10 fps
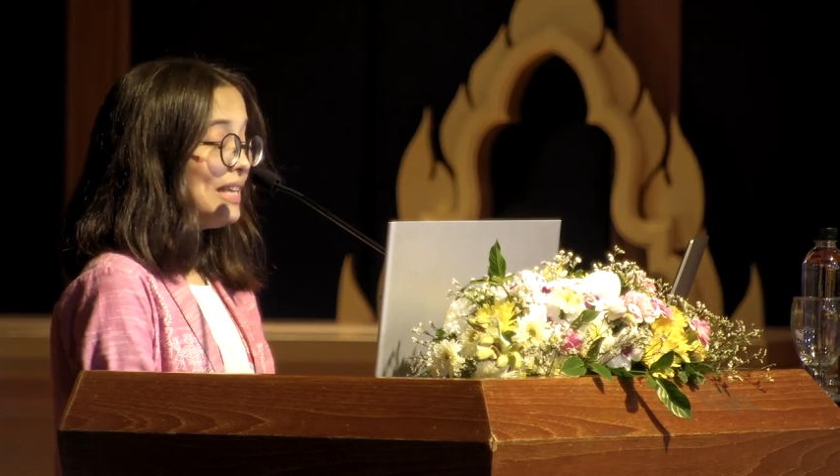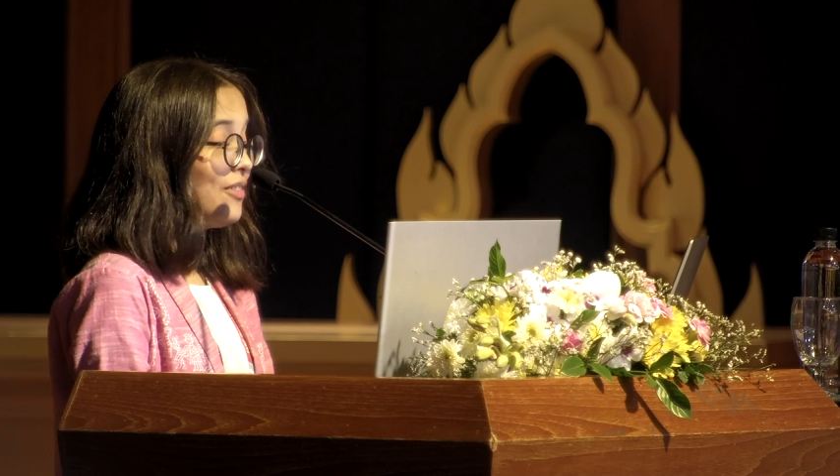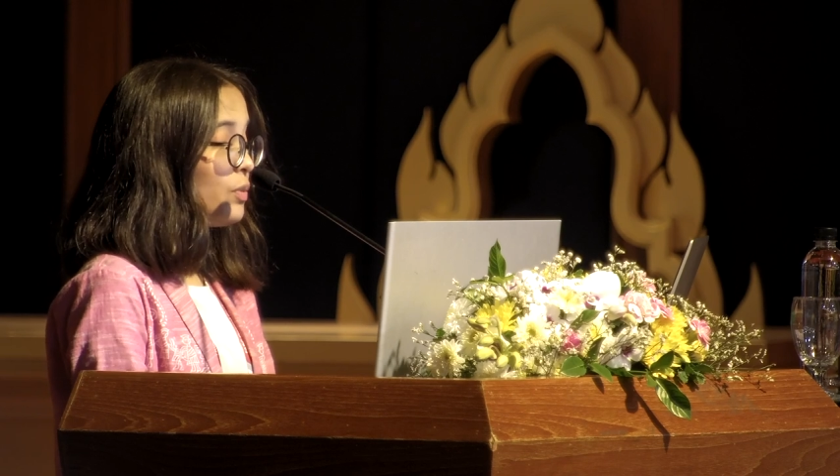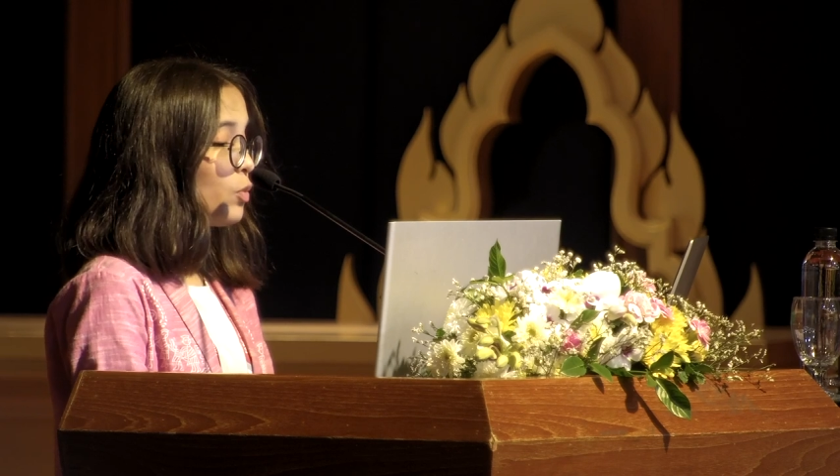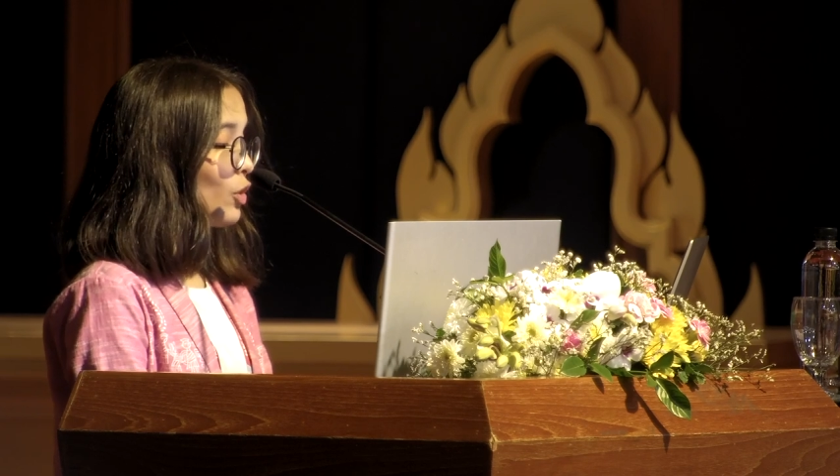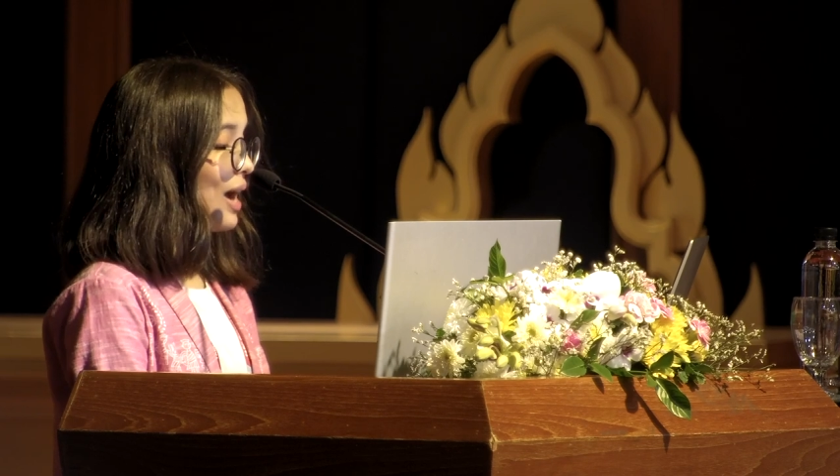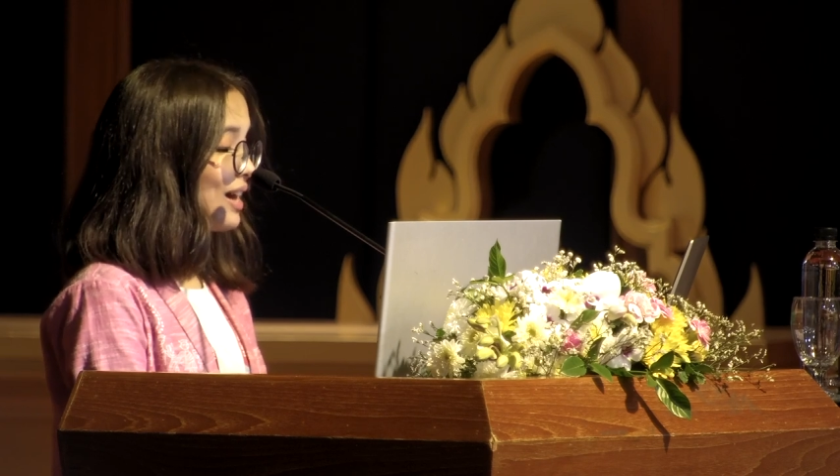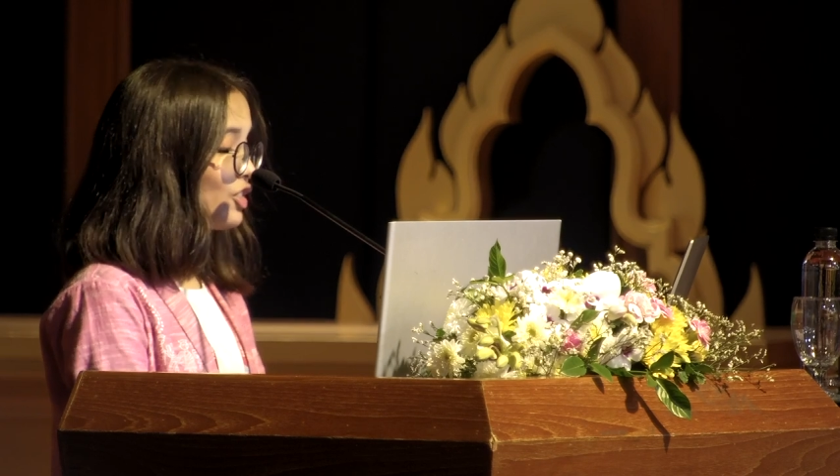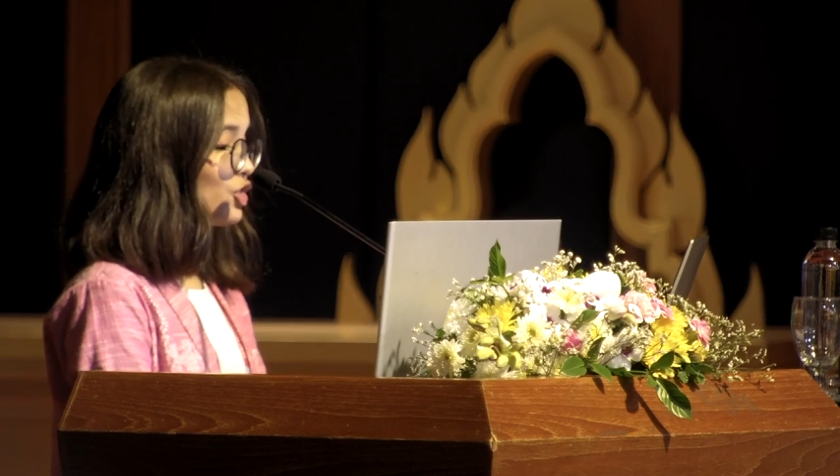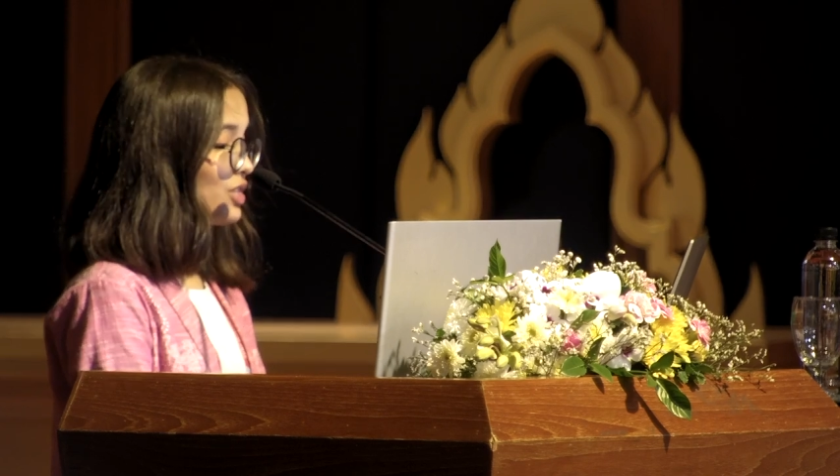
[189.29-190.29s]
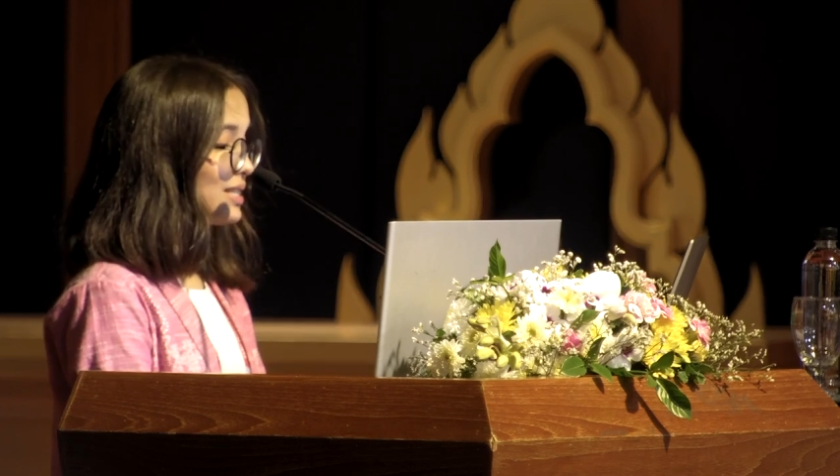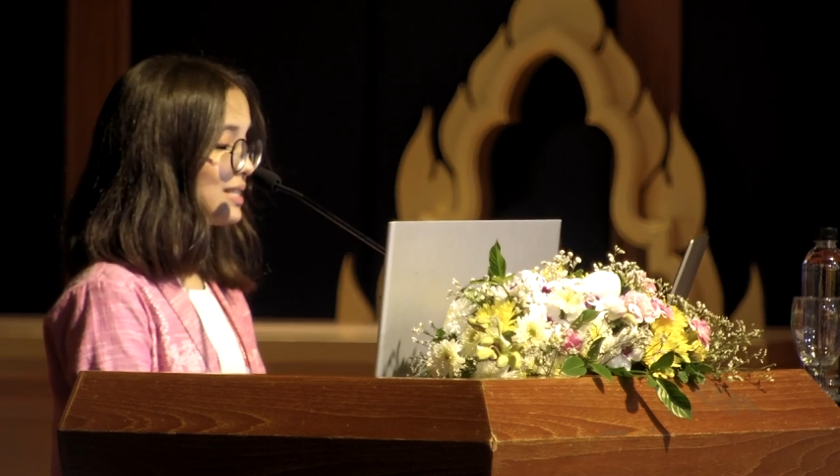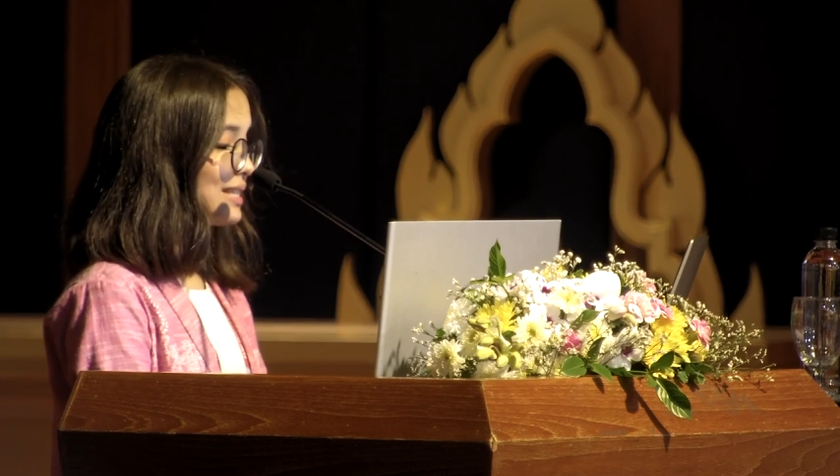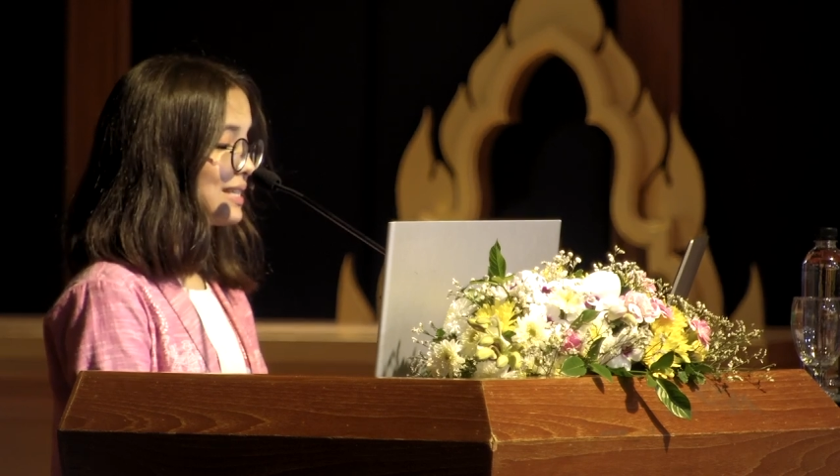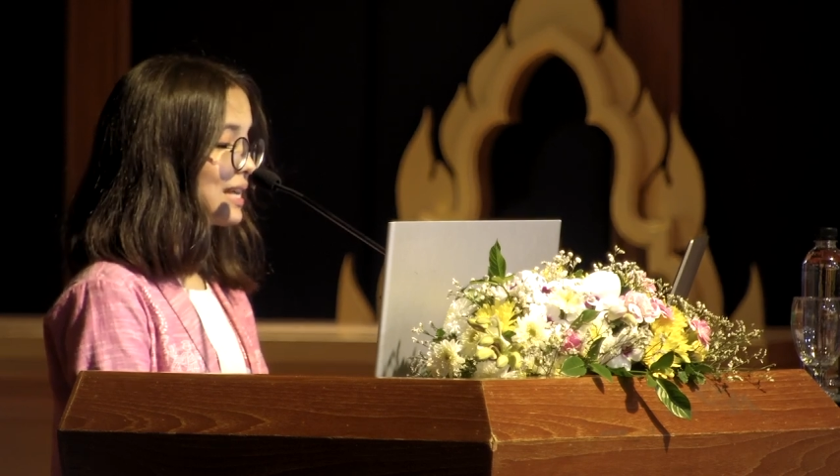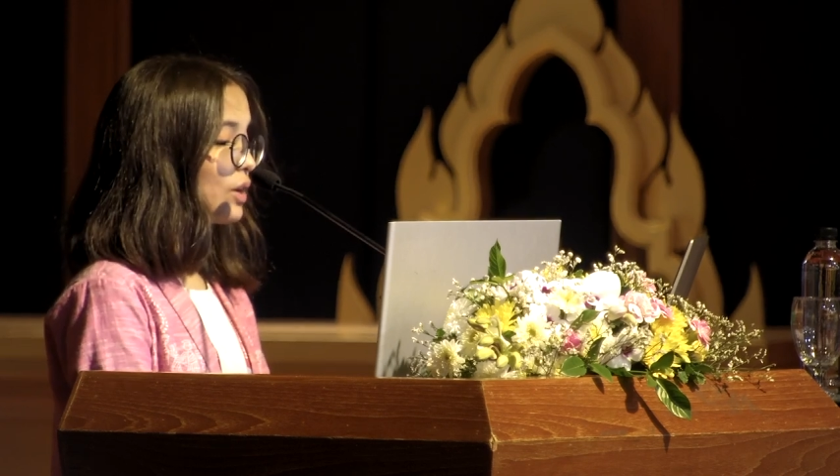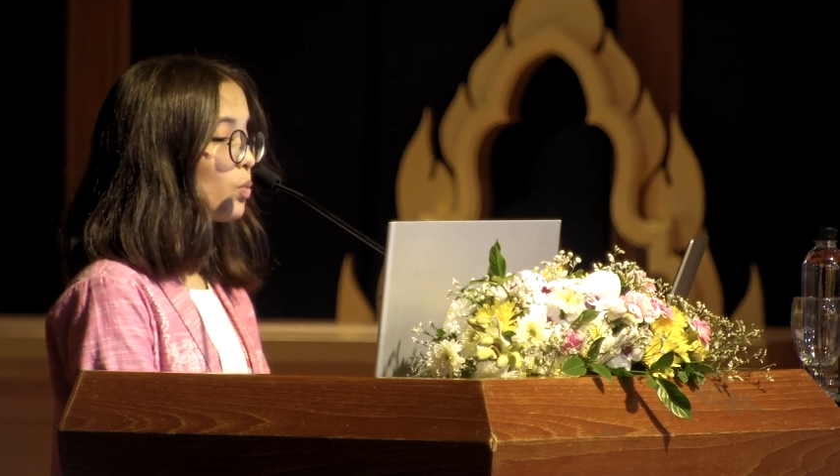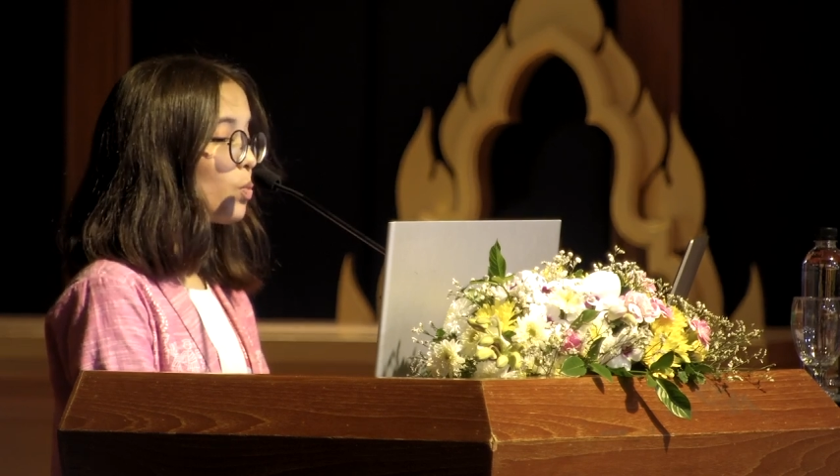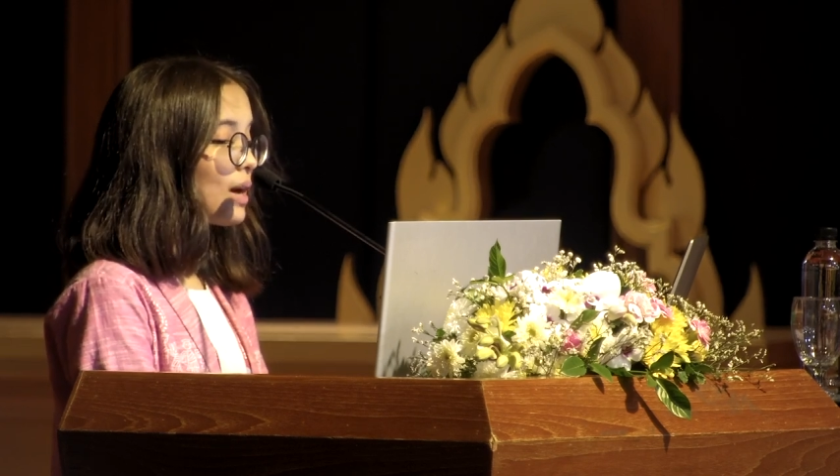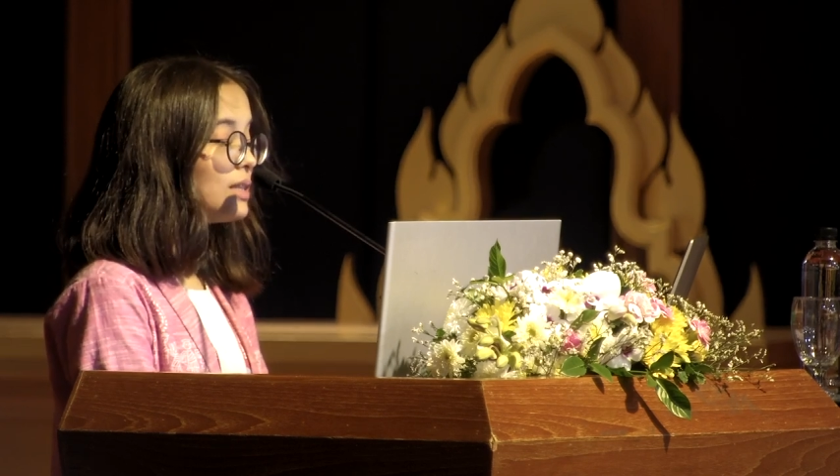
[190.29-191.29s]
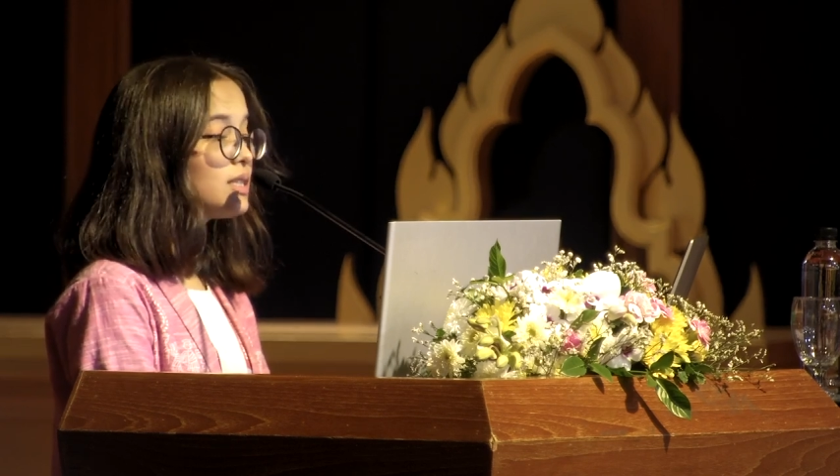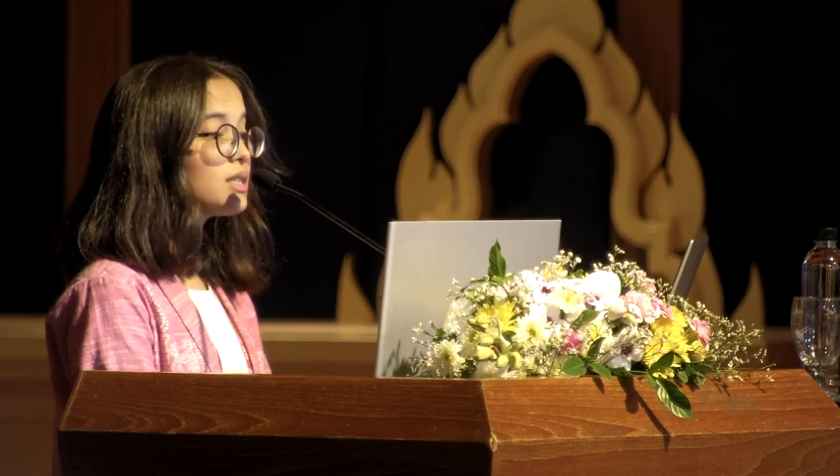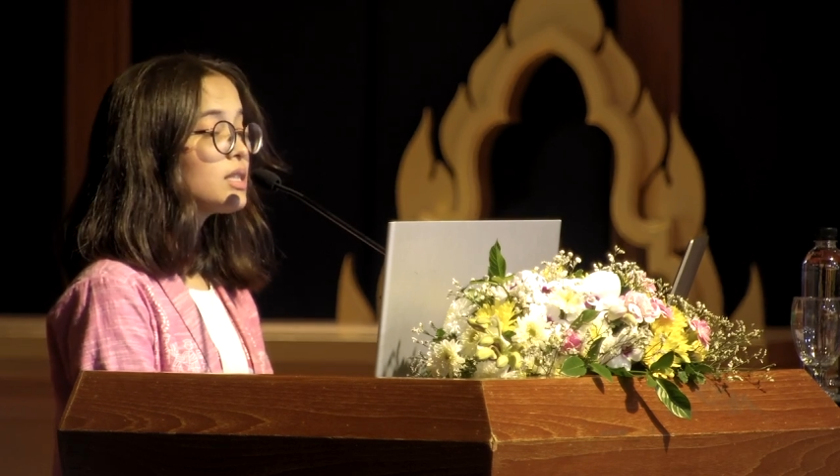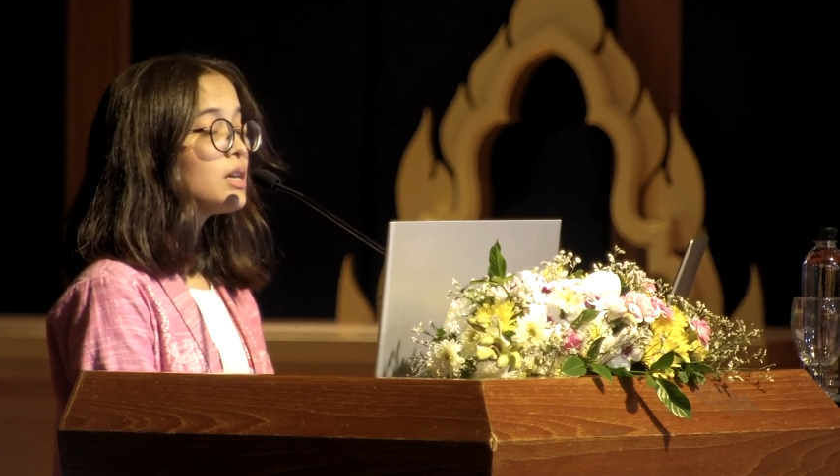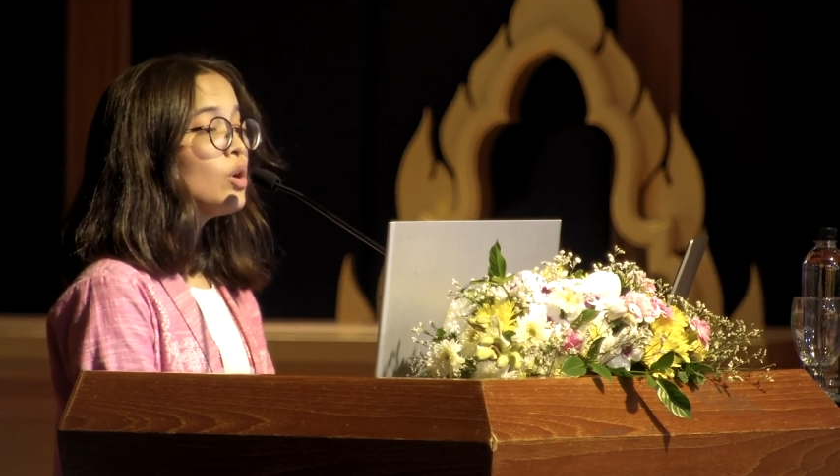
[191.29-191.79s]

even more anxious is that ones